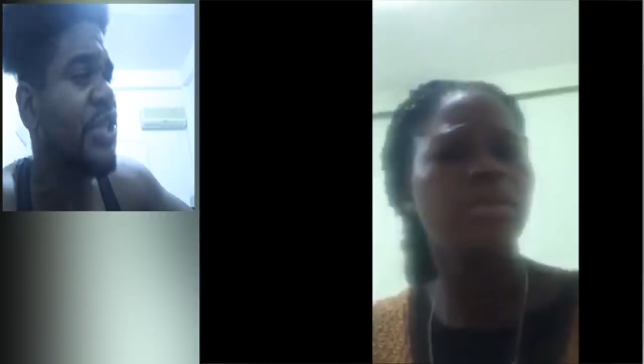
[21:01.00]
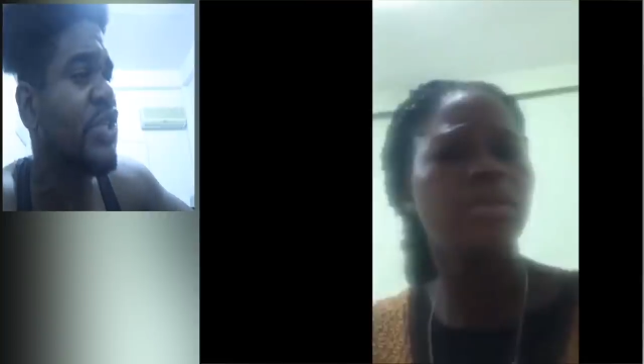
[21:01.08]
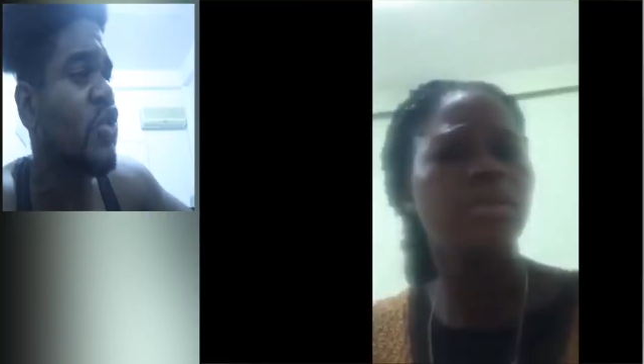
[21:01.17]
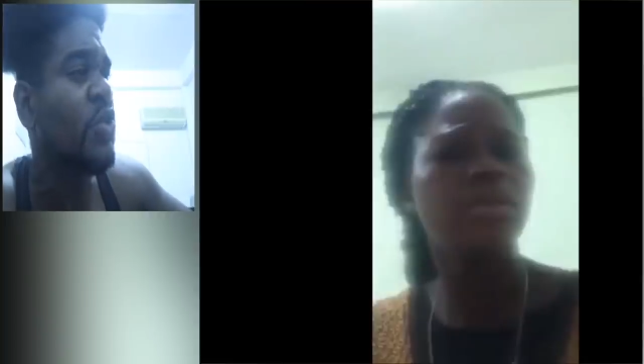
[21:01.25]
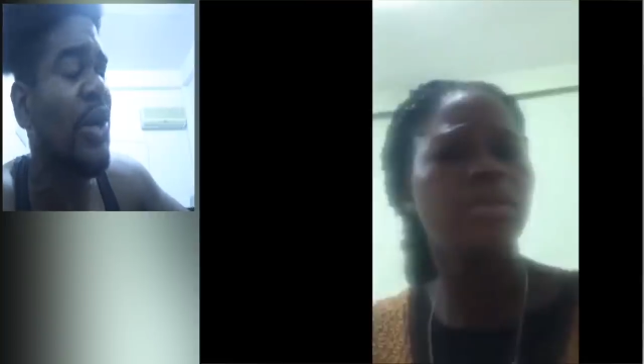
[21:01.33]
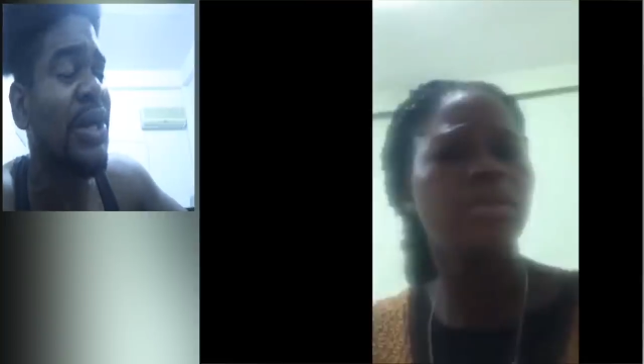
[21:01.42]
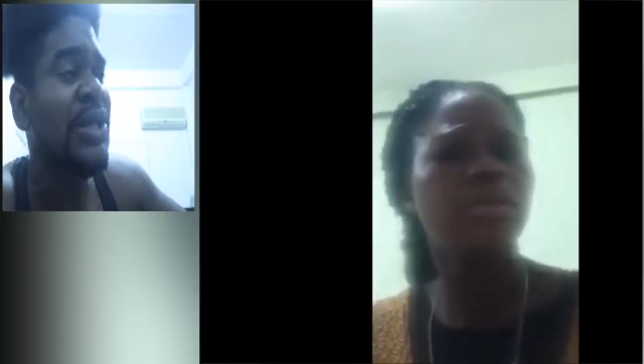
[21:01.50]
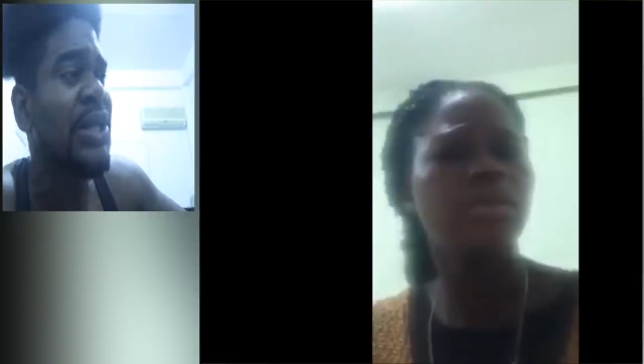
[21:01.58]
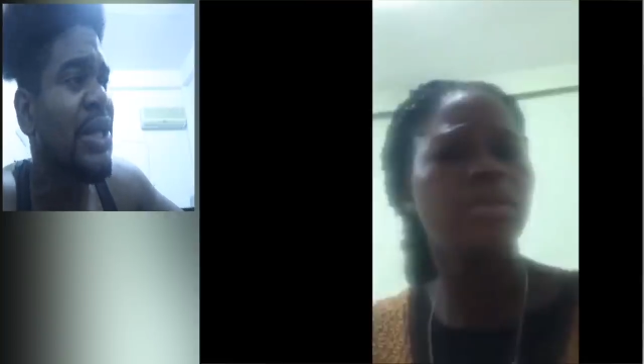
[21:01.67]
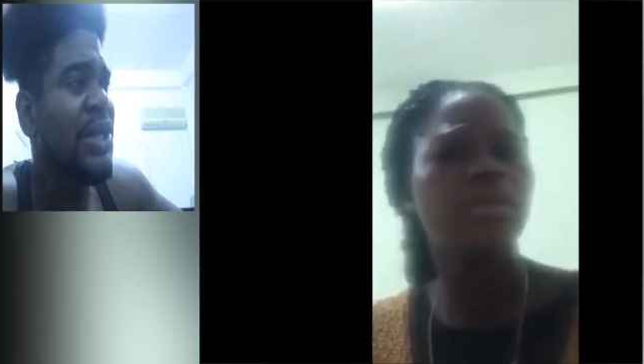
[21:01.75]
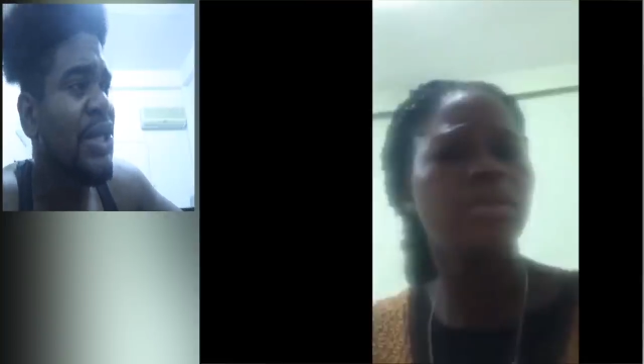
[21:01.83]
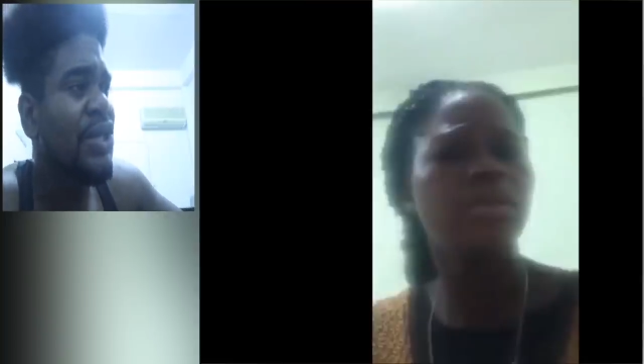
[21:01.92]
of the school, but
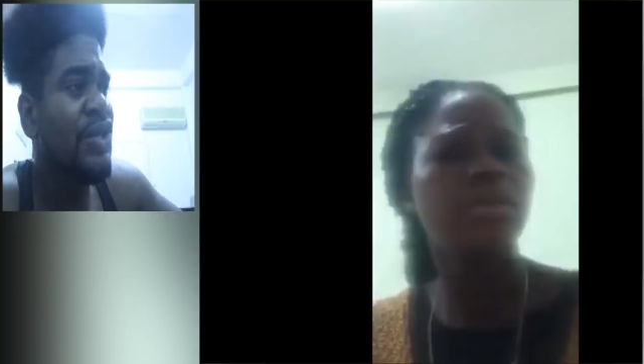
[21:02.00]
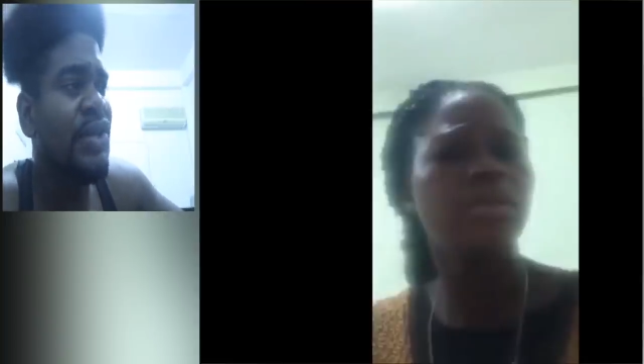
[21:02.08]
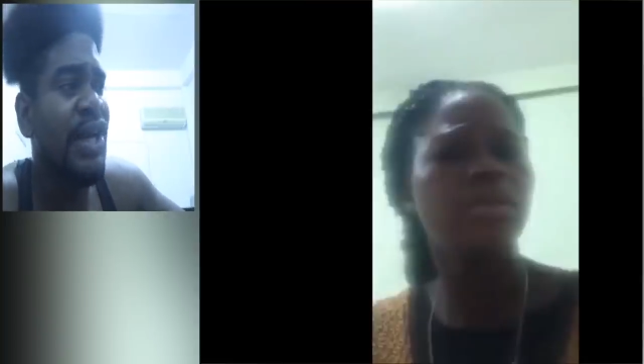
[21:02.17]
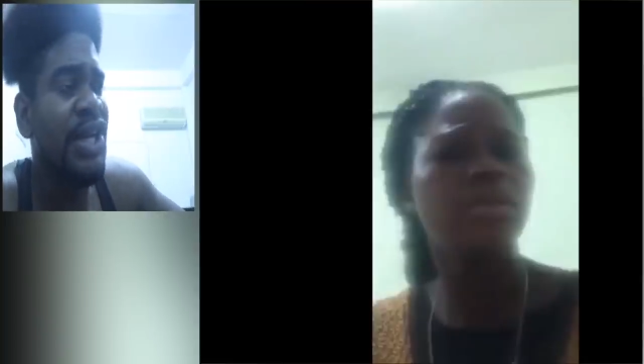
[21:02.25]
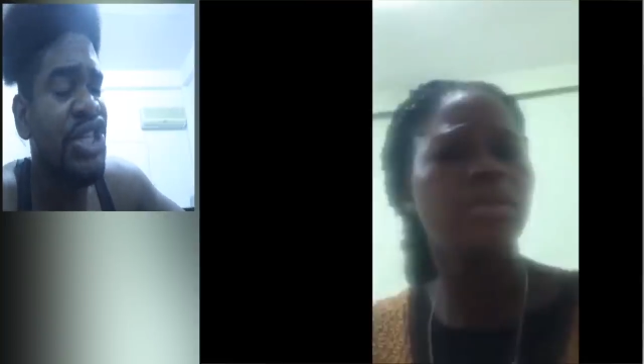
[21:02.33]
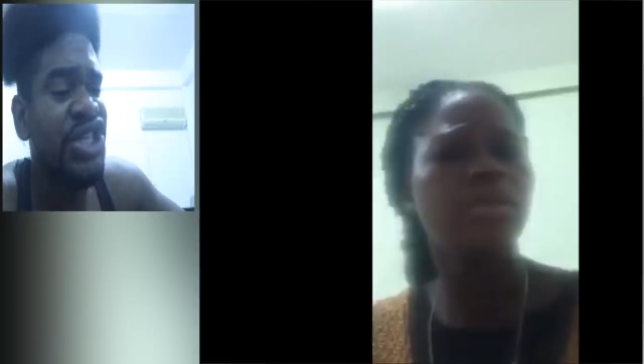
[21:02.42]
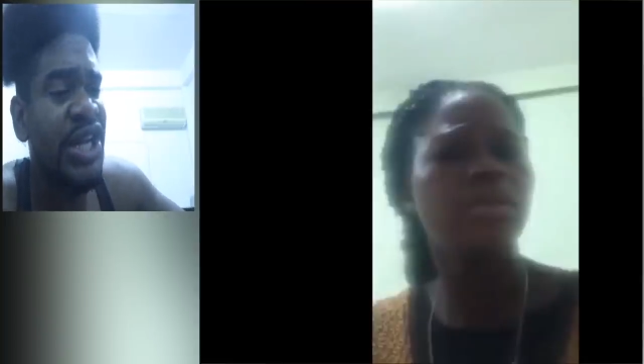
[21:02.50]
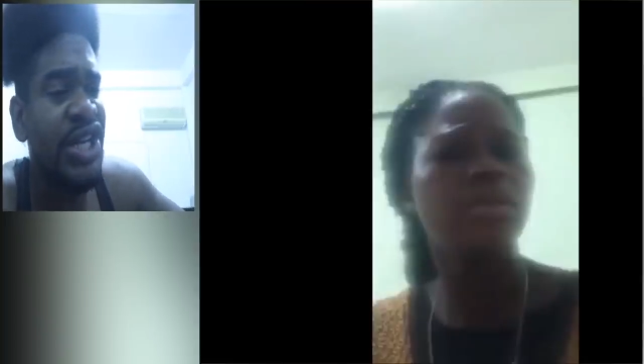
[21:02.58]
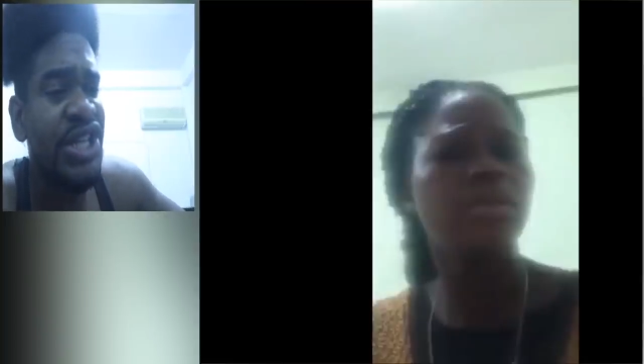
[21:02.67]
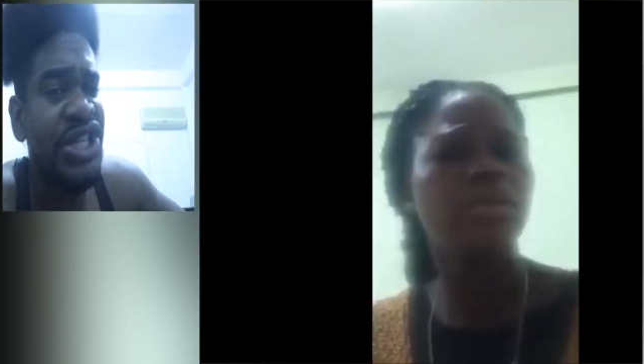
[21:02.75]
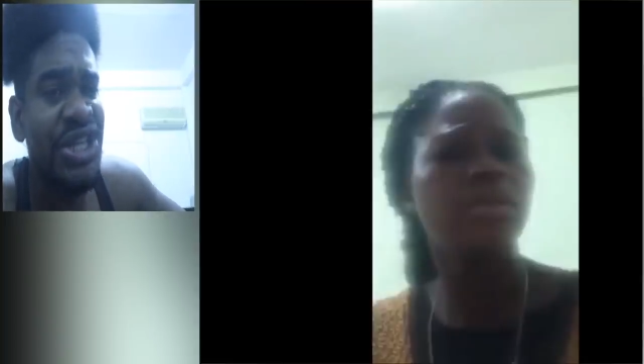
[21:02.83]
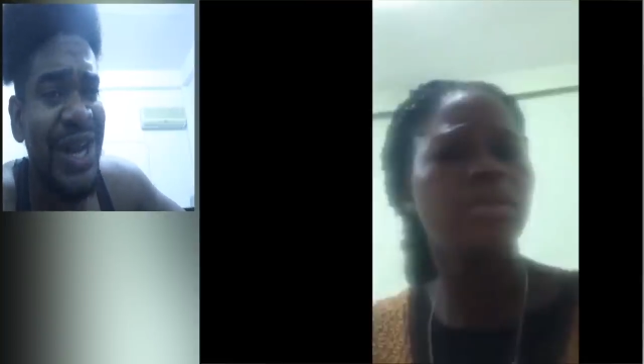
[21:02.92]
you're not in charge
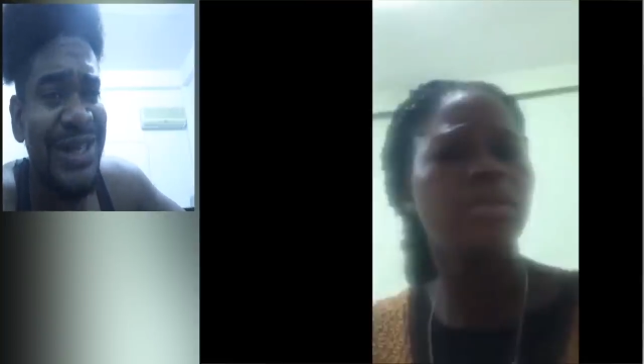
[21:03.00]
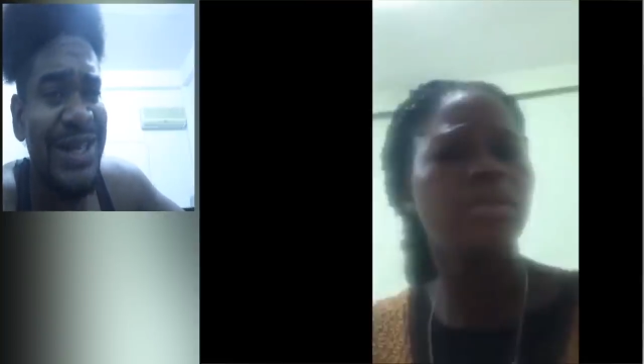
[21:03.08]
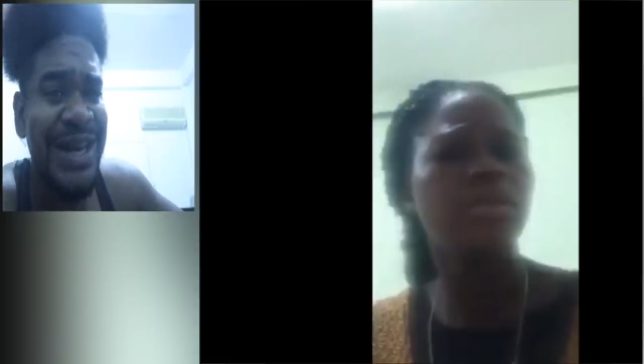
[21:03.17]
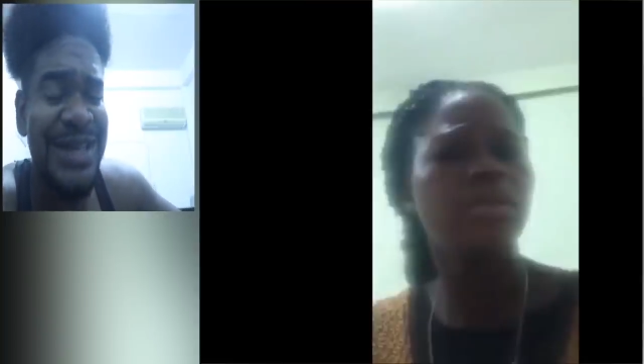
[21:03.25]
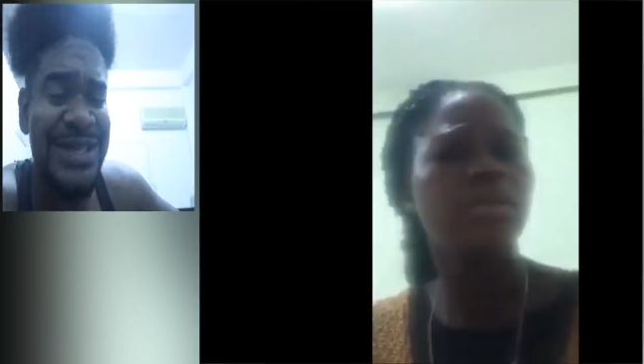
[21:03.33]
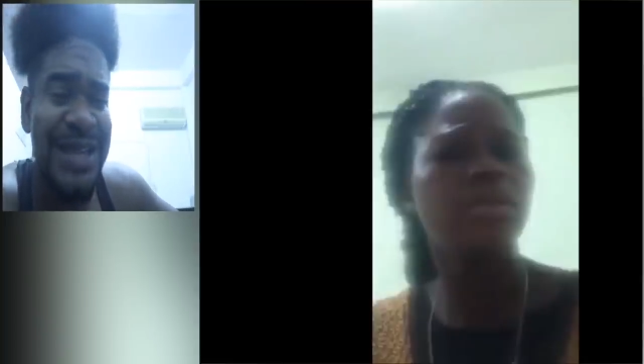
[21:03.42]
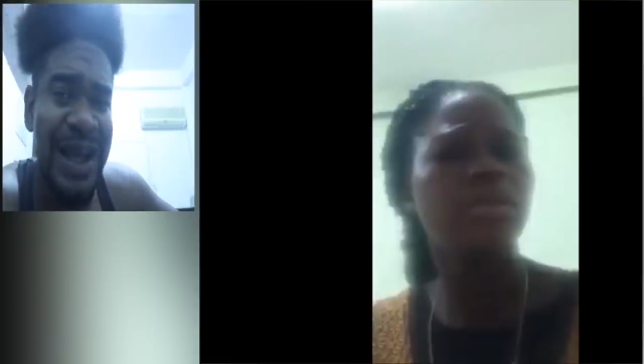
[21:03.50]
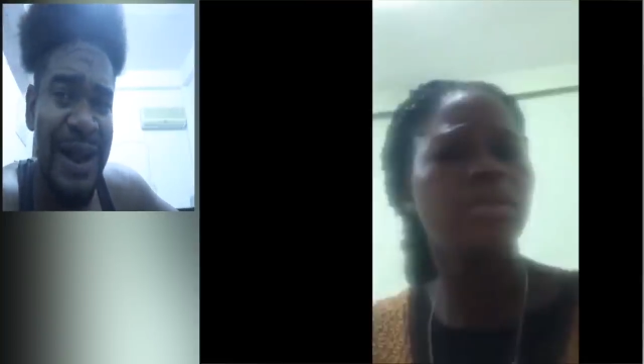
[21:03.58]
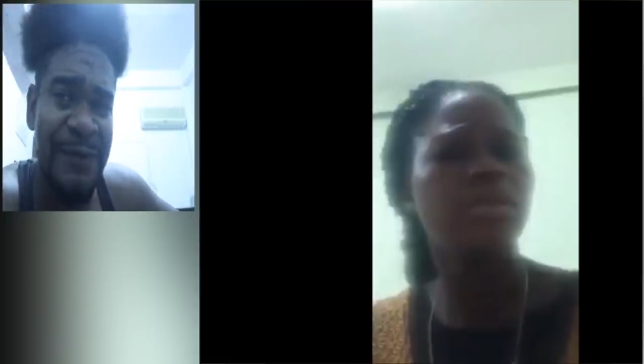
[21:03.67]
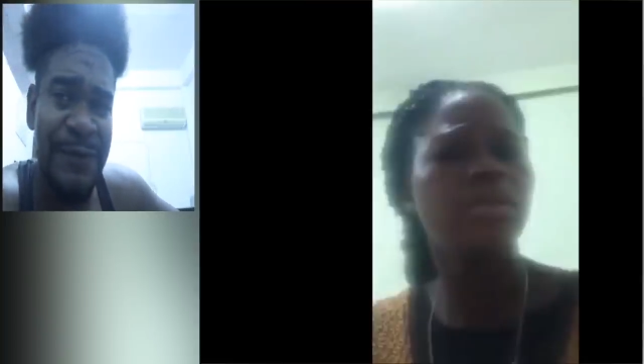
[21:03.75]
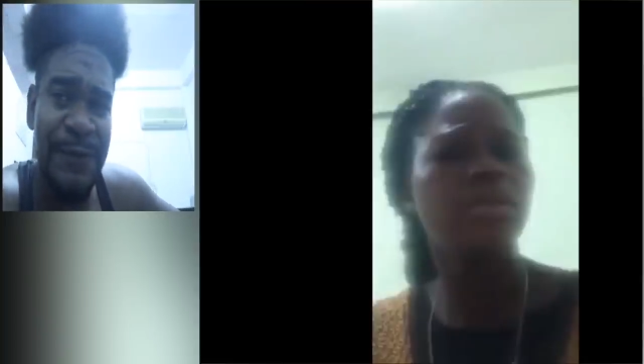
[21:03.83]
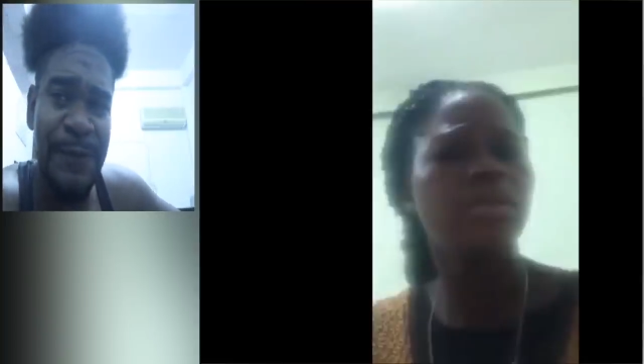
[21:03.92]
of the shelter in
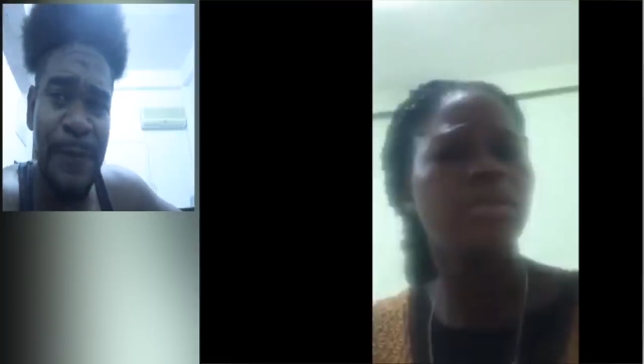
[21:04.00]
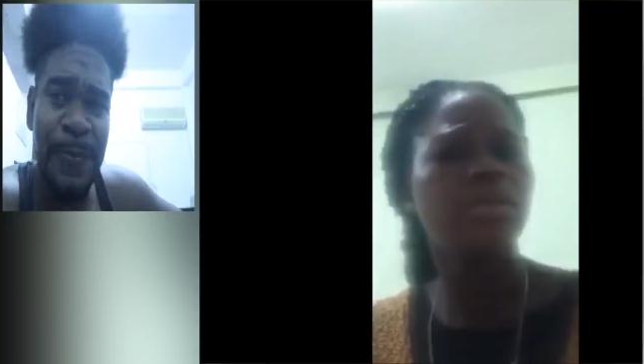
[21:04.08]
itself.